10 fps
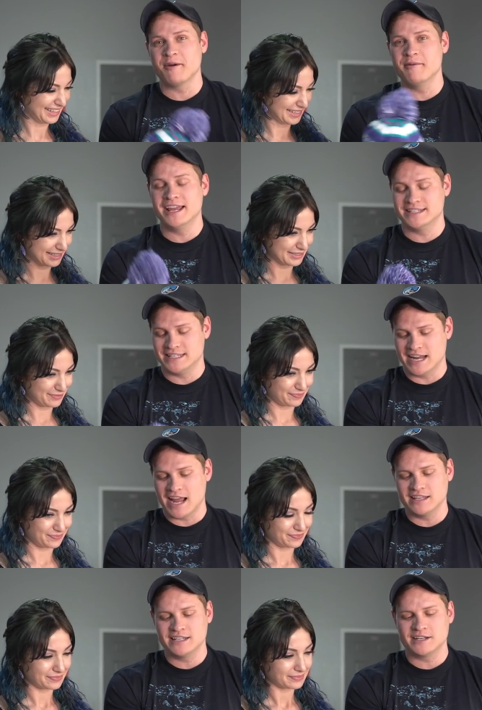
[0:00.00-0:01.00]
Speaker 1: are amazing.
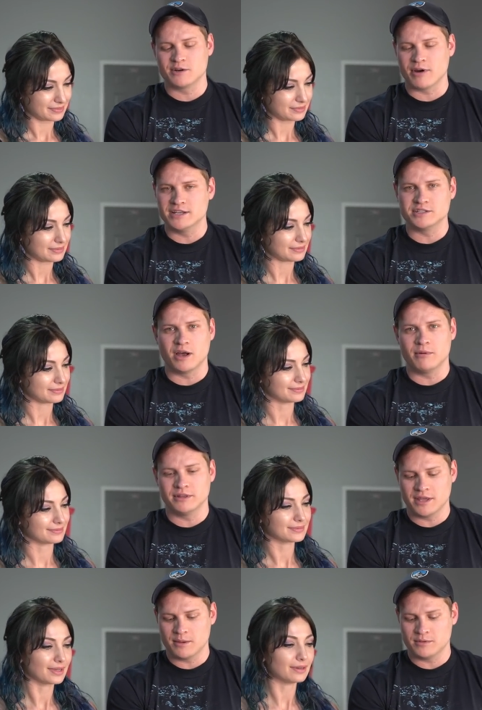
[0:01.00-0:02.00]
Allie did a great job
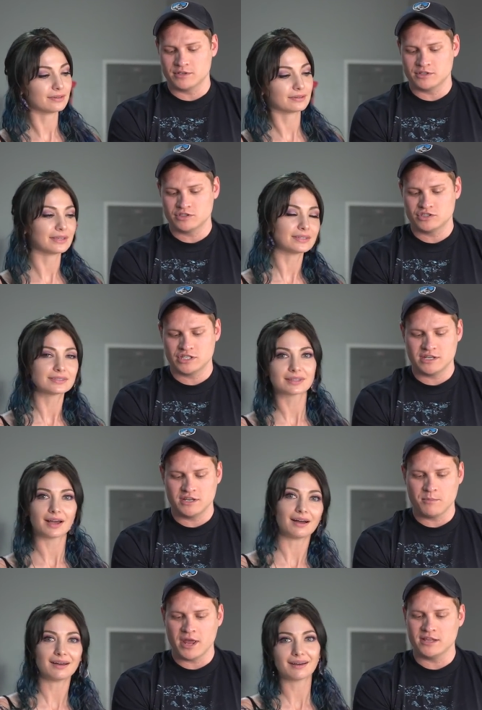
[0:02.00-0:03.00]
on them.
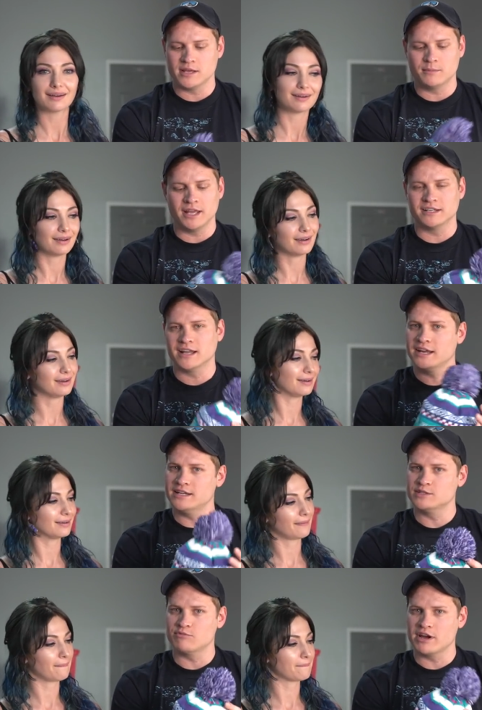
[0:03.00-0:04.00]
She made them like
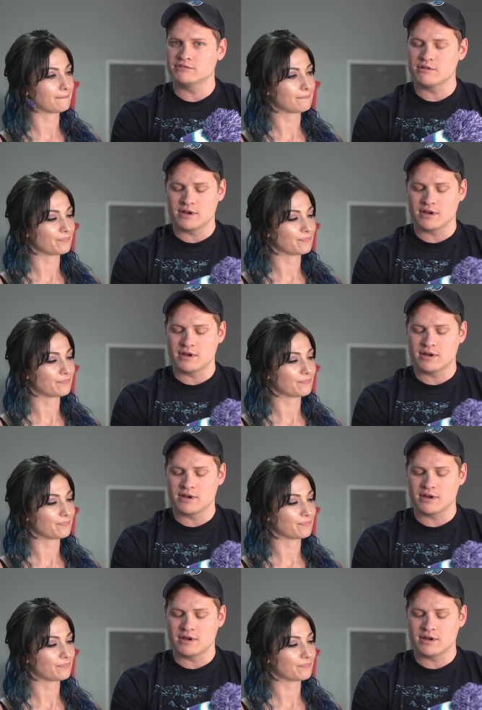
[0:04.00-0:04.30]
90s retro